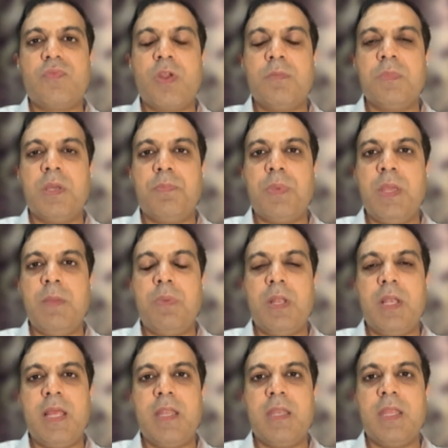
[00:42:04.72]
from the
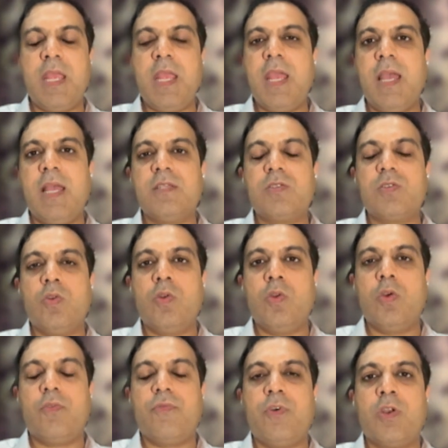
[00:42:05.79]
people, and he has to
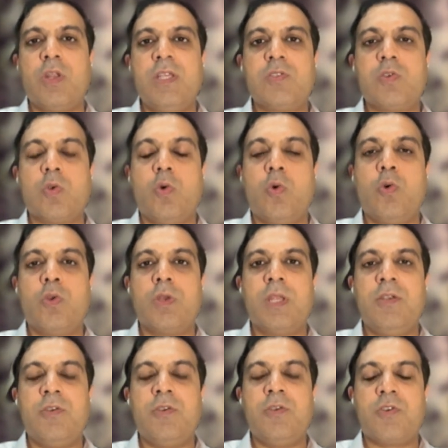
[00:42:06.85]
look for his own
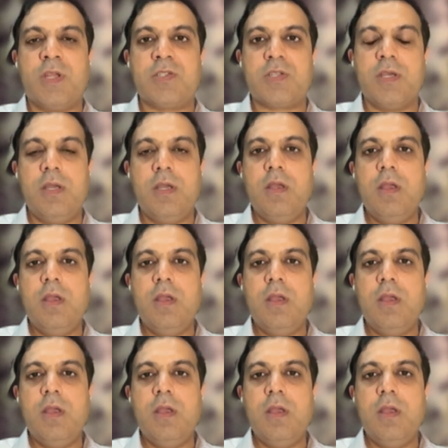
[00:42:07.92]
interest.